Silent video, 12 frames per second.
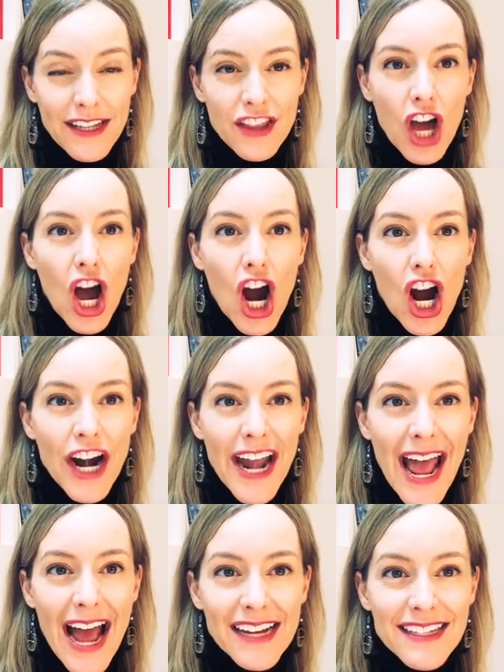The heart
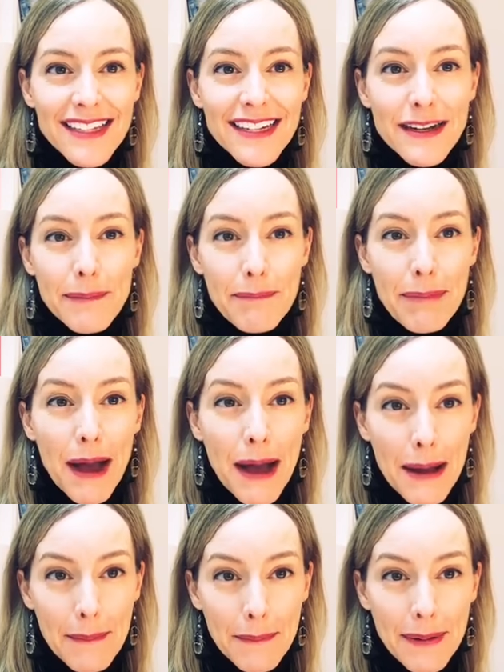acts like a
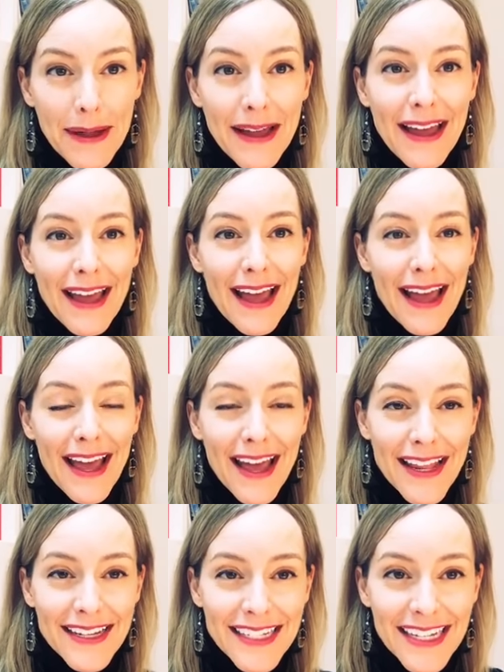pump,
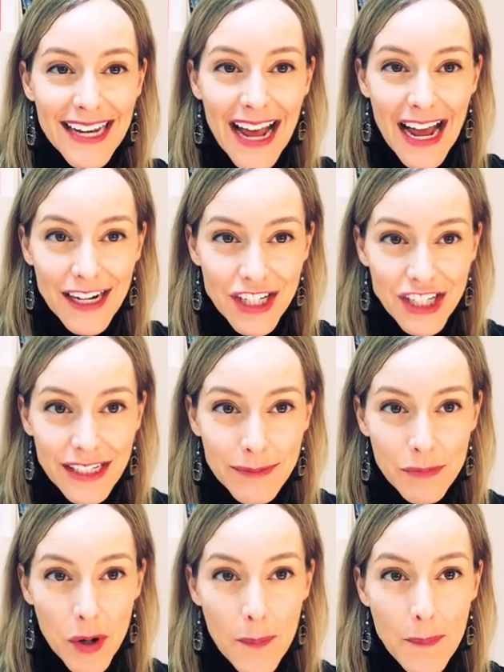and it actually
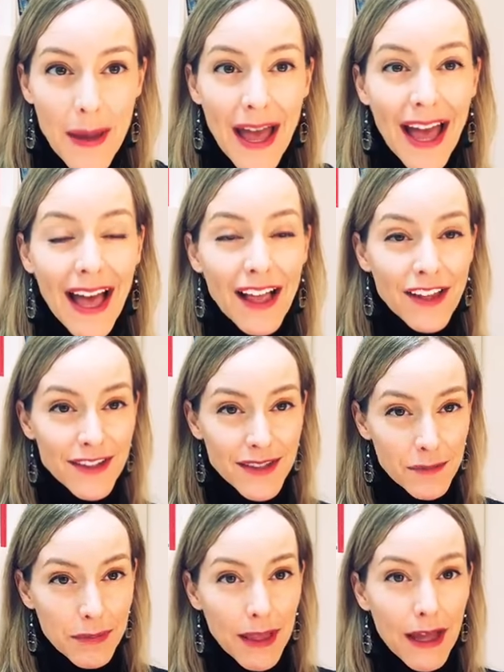propels the
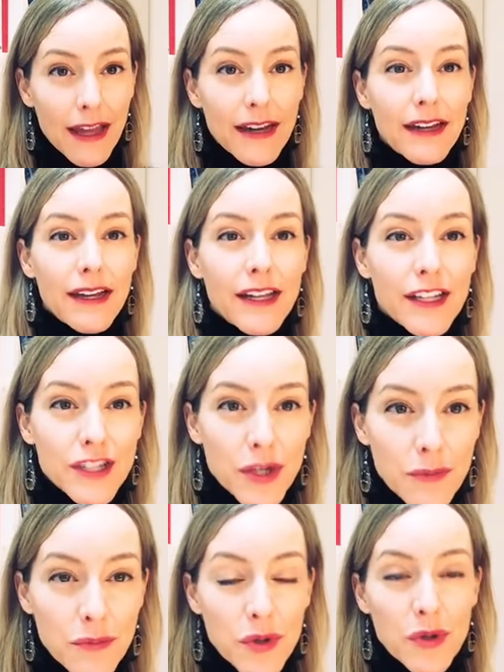blood to
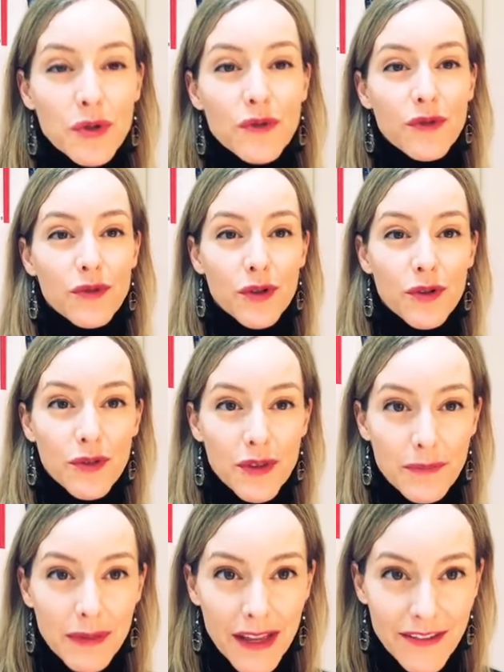move through the
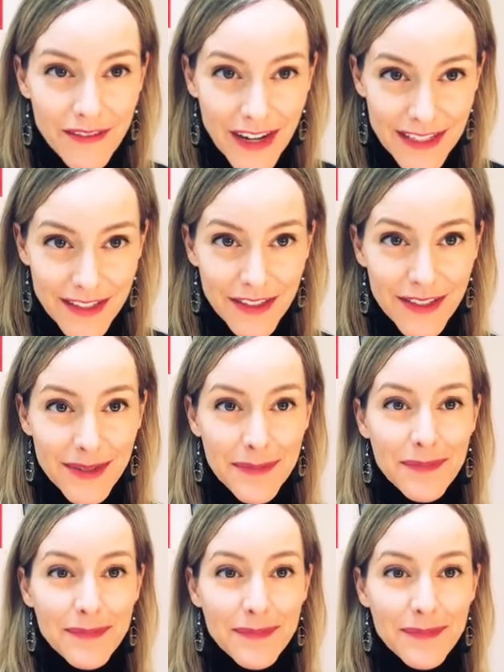blood vessels.